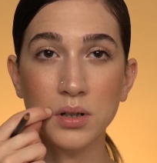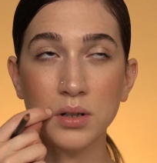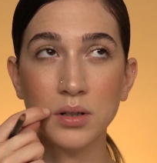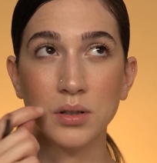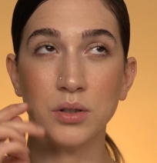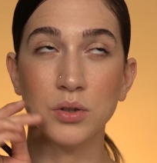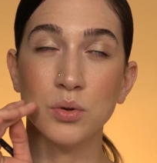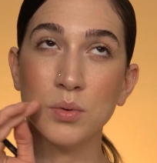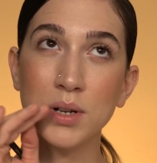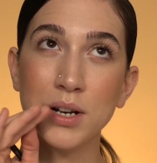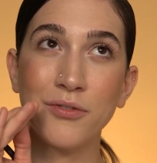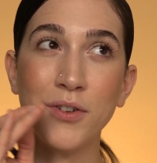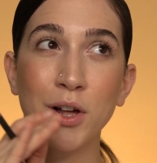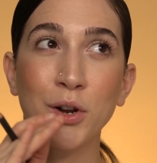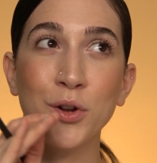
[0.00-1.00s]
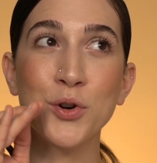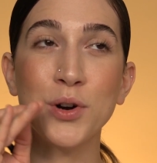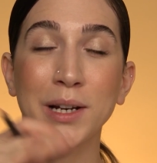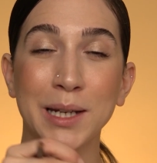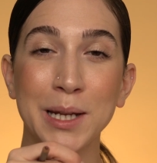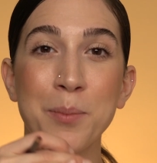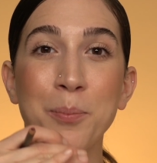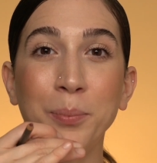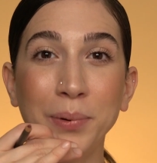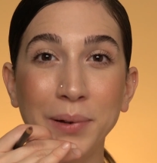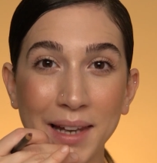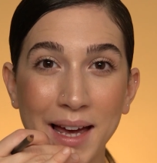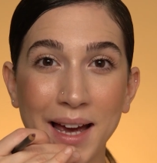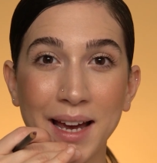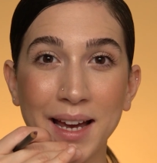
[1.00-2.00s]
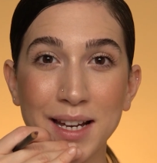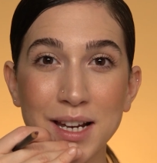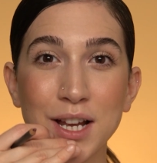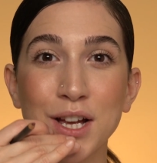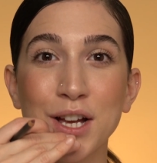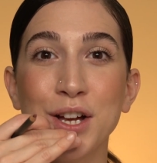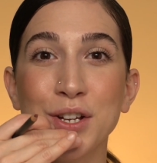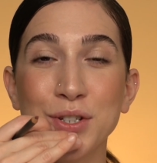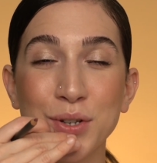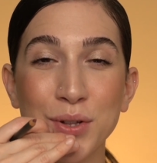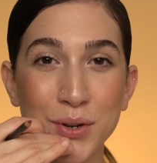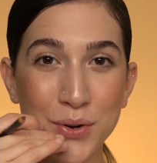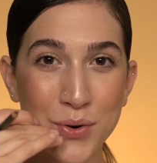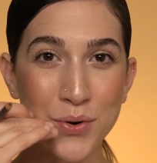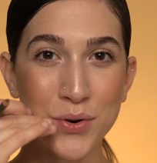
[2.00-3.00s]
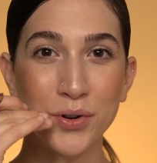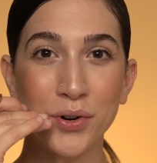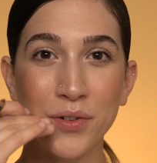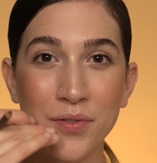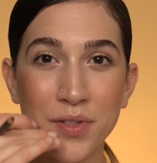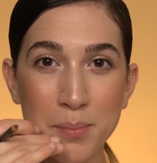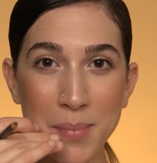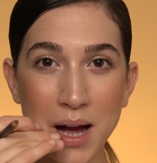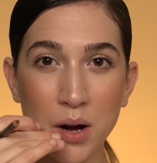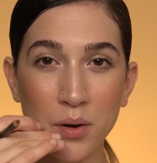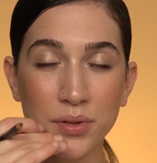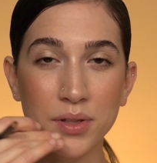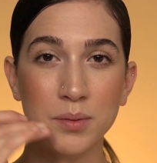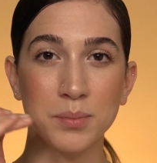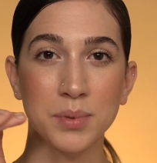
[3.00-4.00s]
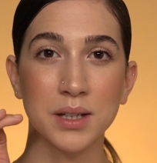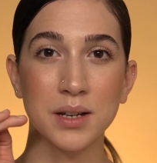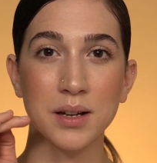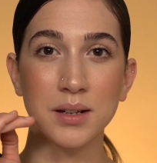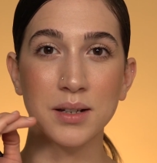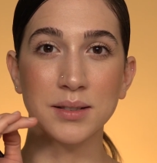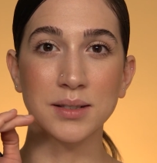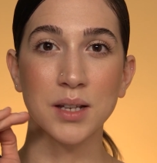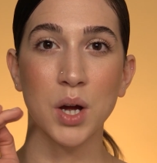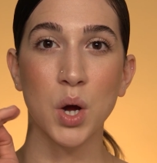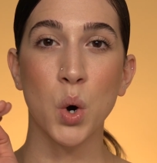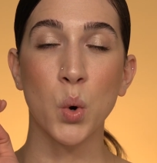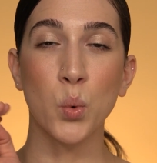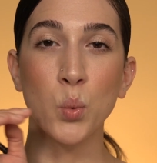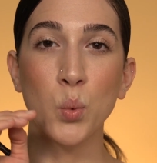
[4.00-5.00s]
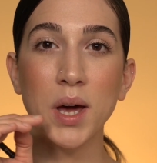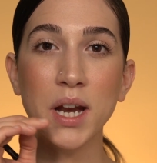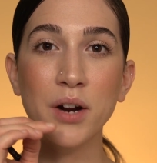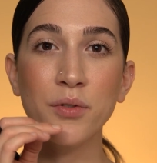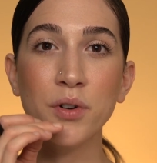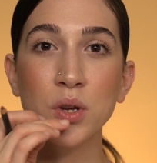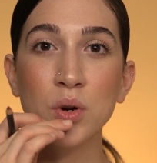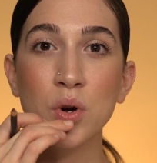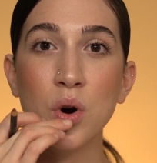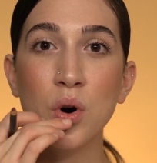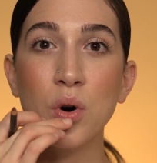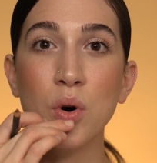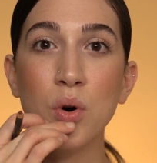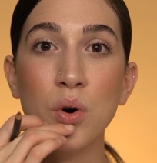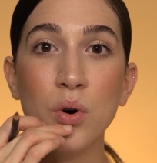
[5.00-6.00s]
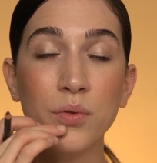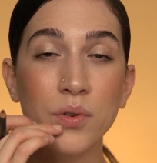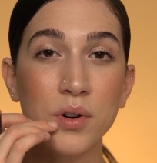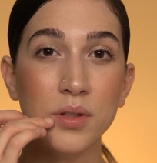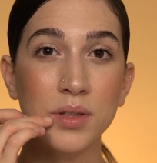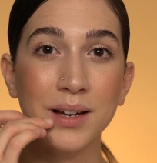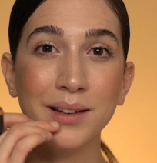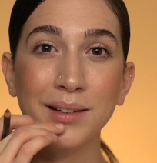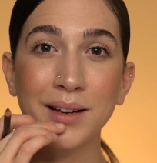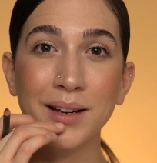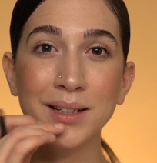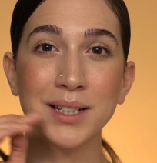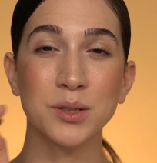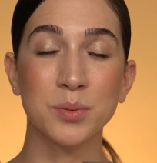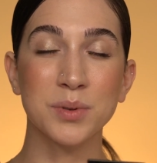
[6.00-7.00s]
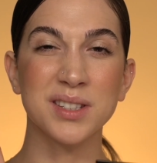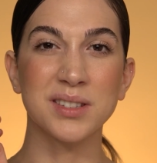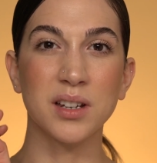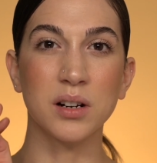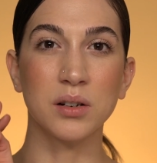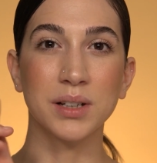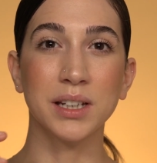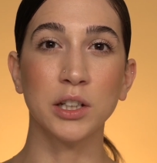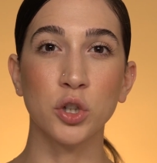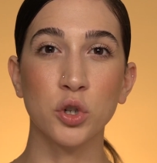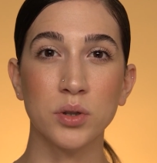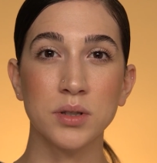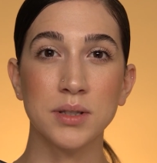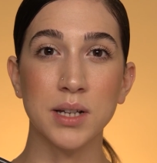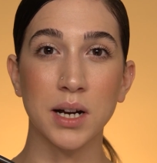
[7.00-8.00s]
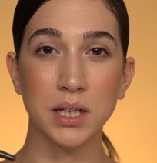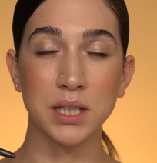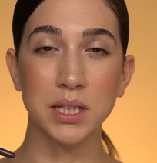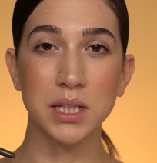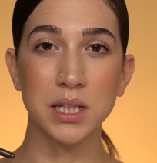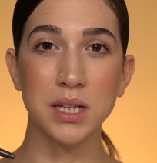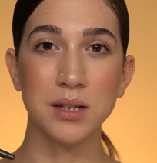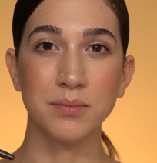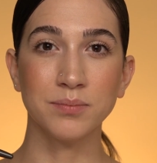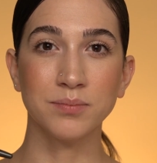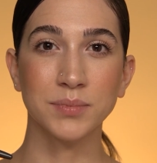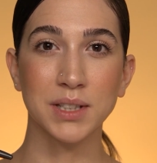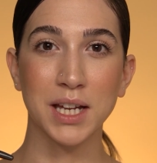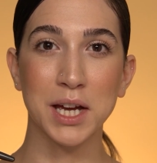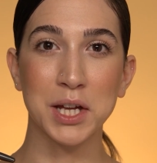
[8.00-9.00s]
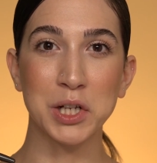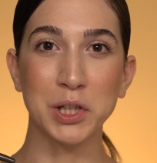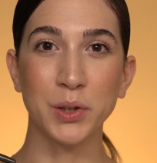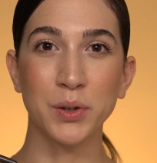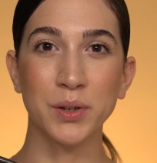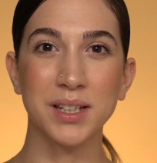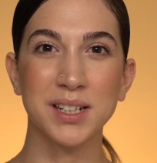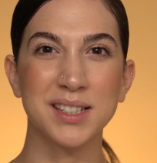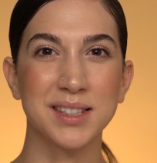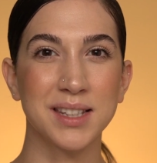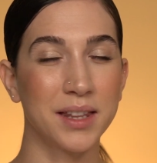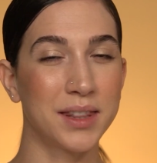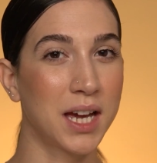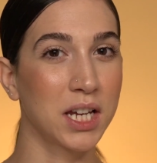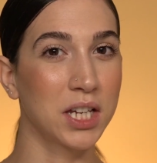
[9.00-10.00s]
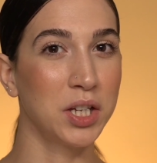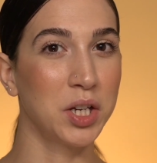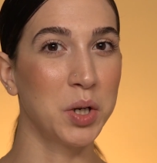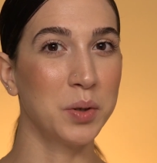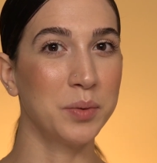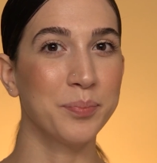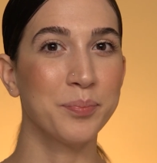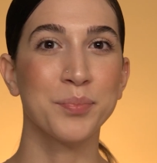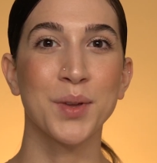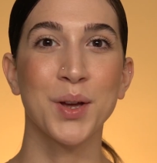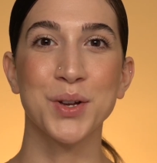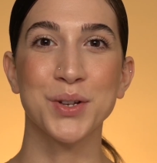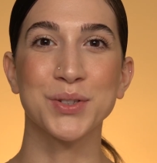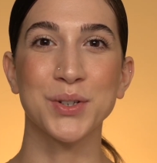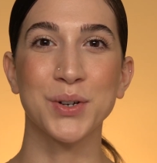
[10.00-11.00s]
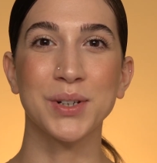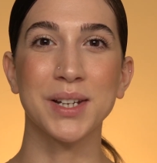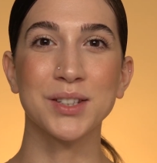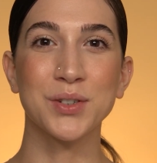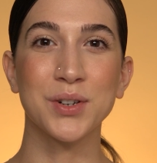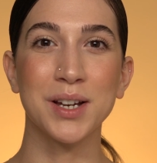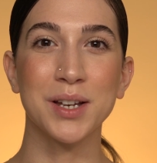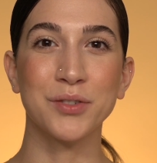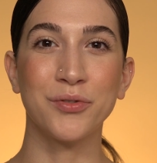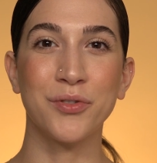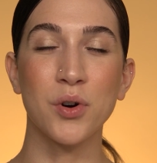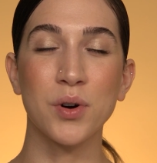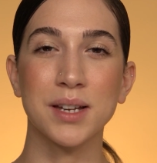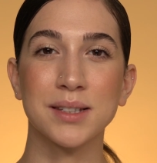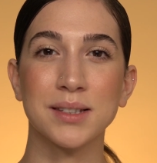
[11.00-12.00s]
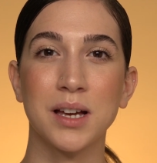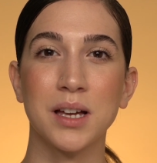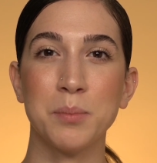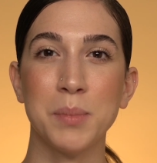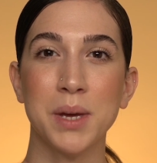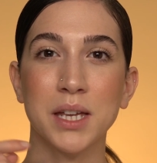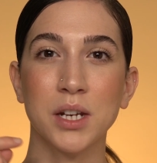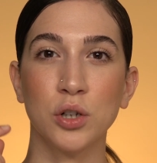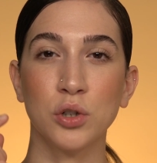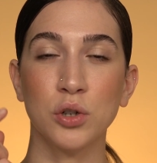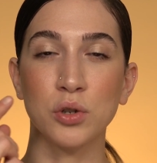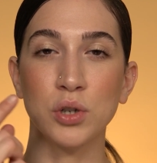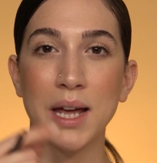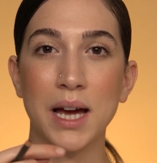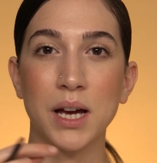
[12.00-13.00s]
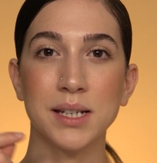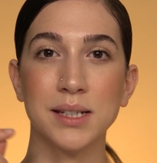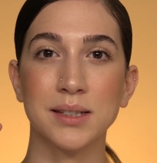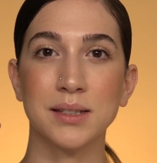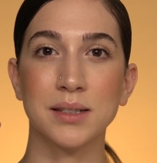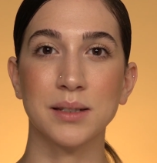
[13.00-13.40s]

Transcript: You want to follow your lip line to the corner of the mouth, because whenever you go over that line, that's when it start looking a little ducky kind of look, and it's not that cute. So let's go ahead and focus on making it look nice.